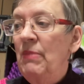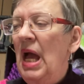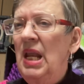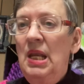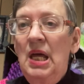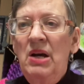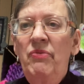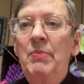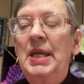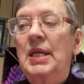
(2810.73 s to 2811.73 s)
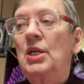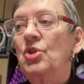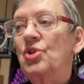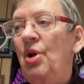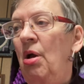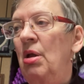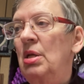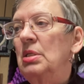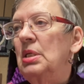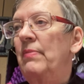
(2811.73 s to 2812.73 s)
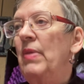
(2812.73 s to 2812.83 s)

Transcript: I love making shawls.